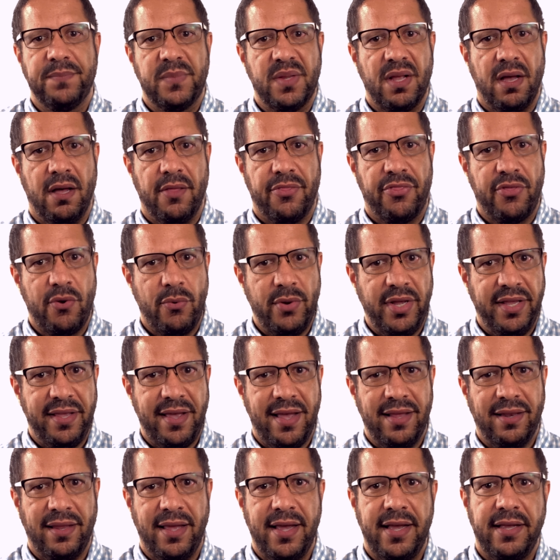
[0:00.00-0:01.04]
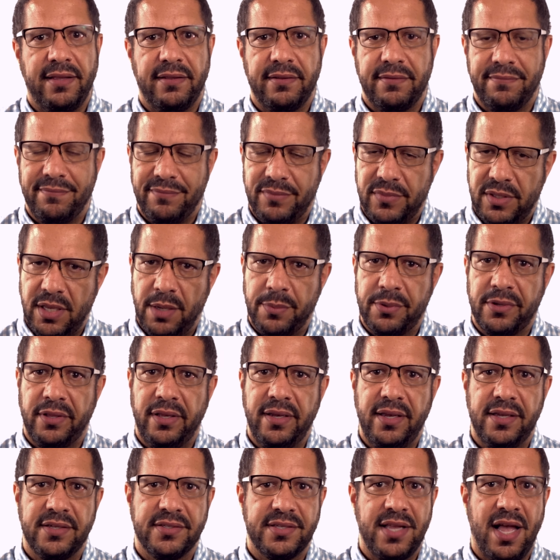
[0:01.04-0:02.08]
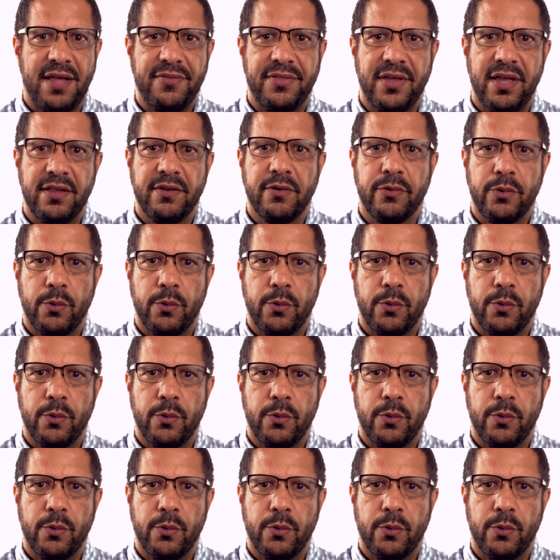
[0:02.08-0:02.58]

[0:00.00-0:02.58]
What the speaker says: A 30-day late typically is not the end of the